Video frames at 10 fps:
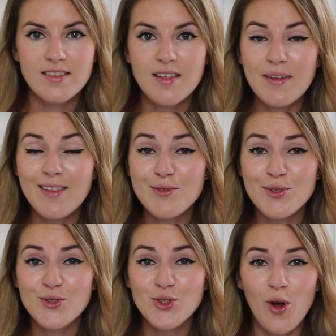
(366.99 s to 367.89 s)
Something that
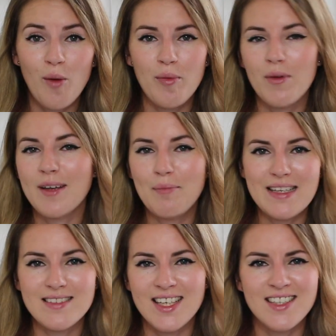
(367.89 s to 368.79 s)
was on the top like
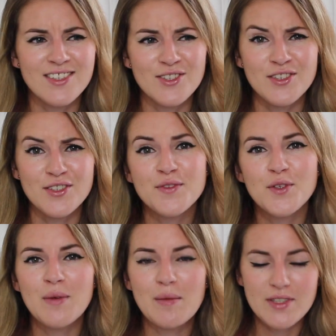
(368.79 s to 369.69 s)
bestsellers on the
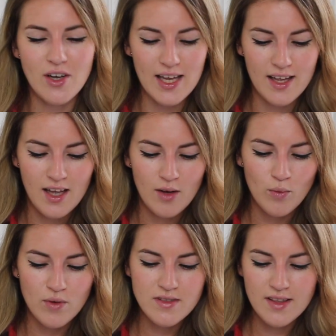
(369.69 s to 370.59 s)
Sephora website
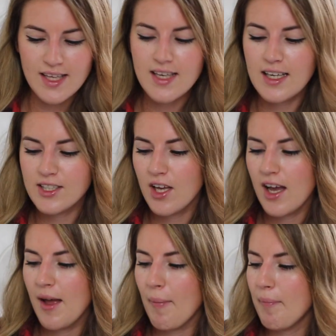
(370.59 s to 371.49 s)
was the
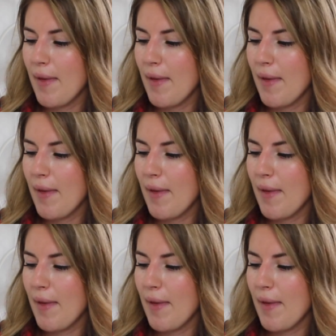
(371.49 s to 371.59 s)
um,